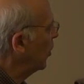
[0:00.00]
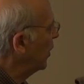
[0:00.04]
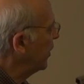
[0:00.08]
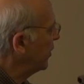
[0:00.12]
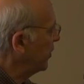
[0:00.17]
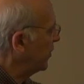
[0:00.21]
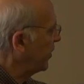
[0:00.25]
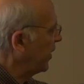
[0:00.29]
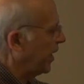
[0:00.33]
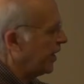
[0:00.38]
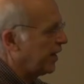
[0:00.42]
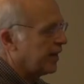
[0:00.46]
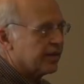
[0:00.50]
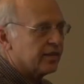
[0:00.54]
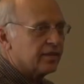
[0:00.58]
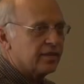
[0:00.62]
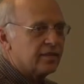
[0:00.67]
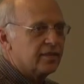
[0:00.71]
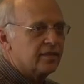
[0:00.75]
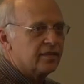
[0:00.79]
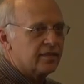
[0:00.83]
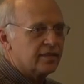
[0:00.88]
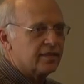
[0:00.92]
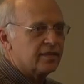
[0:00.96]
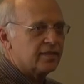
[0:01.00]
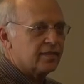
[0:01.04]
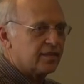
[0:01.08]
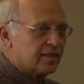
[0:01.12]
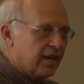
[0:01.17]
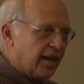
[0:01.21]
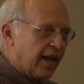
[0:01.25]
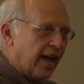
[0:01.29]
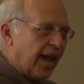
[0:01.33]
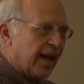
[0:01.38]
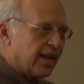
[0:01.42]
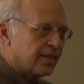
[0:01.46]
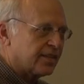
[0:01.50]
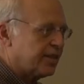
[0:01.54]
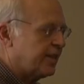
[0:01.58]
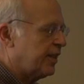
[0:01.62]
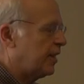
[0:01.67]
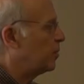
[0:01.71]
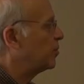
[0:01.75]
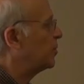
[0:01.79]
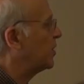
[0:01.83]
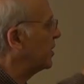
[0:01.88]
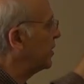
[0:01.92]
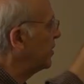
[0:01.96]
whether they had asked
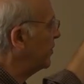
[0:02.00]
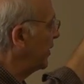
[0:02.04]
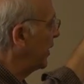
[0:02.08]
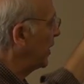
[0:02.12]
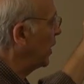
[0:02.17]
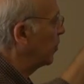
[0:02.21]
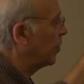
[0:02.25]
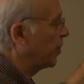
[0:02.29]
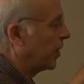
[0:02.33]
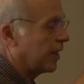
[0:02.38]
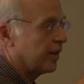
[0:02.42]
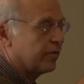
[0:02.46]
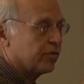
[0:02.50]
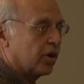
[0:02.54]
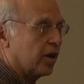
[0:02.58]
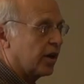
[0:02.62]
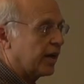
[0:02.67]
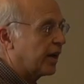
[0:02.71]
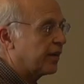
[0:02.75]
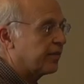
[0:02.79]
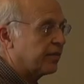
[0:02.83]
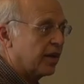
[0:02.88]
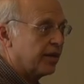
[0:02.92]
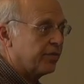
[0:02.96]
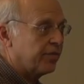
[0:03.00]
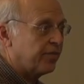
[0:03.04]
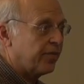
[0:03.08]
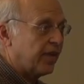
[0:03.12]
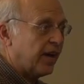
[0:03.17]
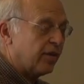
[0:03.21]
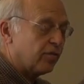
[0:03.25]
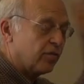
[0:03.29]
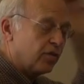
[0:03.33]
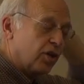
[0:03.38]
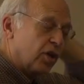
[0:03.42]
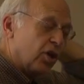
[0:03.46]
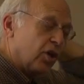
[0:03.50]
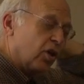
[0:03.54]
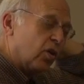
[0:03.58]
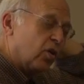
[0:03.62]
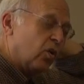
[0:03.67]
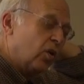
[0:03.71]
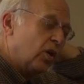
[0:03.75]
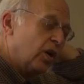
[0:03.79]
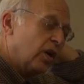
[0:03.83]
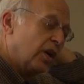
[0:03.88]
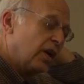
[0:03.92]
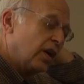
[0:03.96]
him to develop that drawing. I, I found
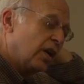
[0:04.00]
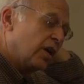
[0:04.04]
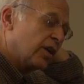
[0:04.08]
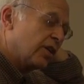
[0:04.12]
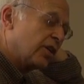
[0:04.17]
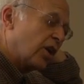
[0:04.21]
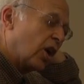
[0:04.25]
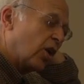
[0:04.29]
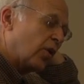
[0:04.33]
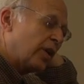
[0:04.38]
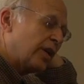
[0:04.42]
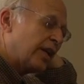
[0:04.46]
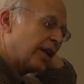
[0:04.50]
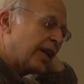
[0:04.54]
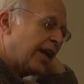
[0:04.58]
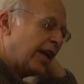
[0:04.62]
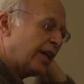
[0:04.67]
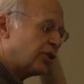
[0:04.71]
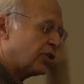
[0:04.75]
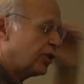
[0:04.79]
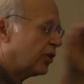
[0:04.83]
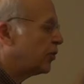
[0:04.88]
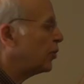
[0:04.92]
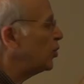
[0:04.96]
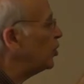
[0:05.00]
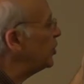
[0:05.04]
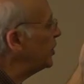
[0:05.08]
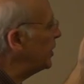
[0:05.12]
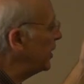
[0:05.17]
no, no indication of who